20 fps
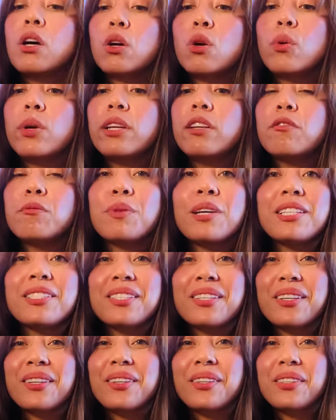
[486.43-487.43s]
Queen of
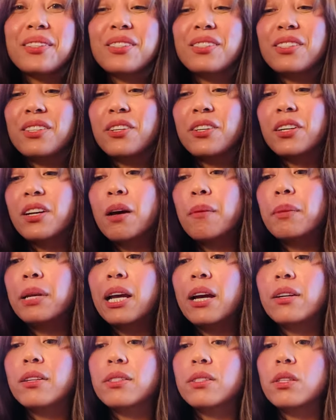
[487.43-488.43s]
Pentacles, you're coming
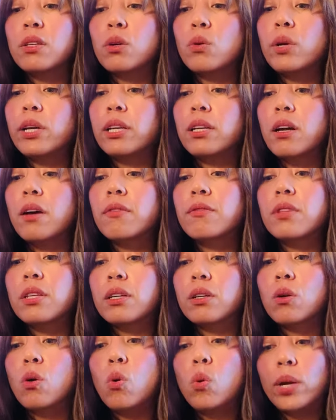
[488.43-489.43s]
out as the Queen of
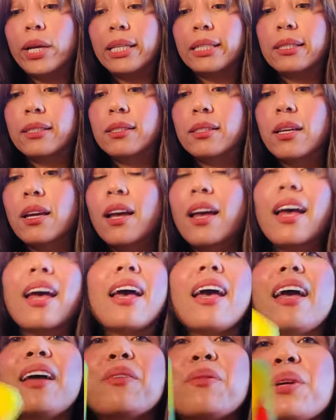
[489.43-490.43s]
the Coins.
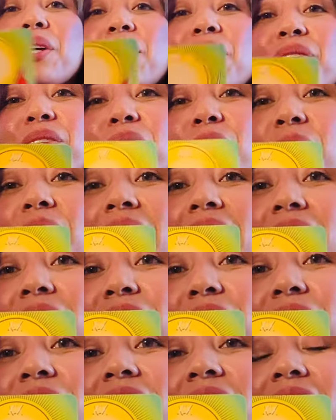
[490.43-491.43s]
And we also
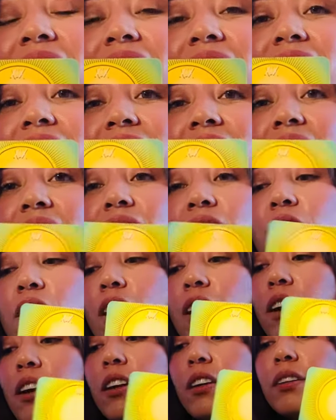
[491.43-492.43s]
have the Sun
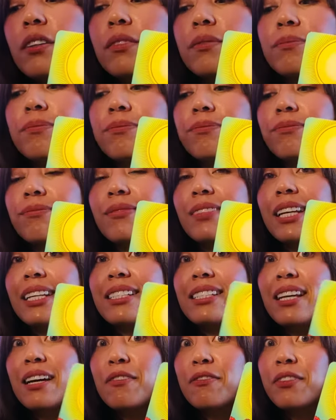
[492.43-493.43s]
card,
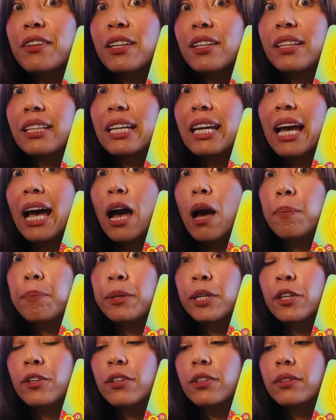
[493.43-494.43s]
definitely
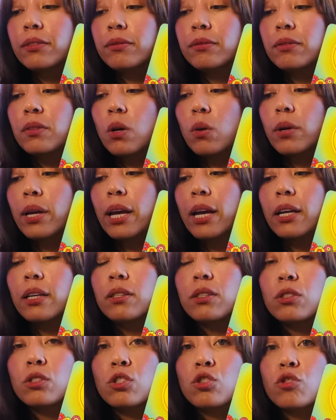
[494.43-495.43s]
happier,
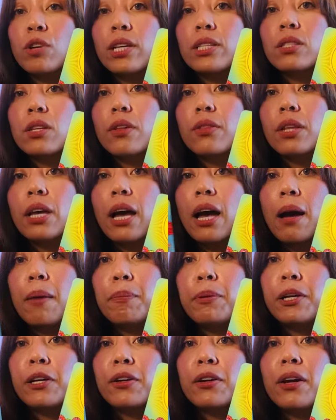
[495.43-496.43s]
okay? Stress on the
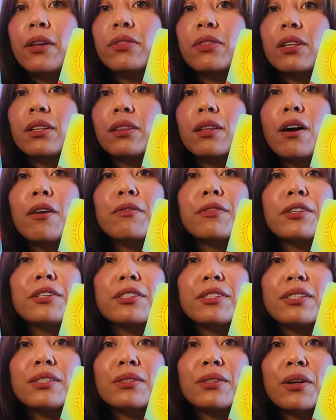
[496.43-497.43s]
happier and the
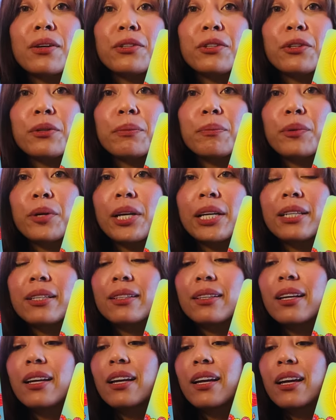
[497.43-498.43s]
lovers is on your brain,
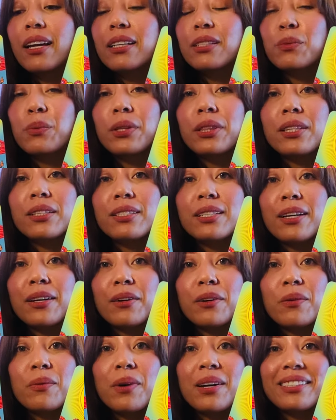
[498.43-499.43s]
is what the
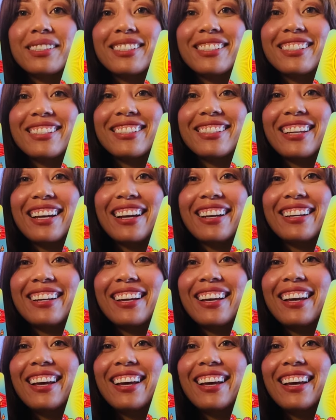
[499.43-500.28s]
tarot wants to say.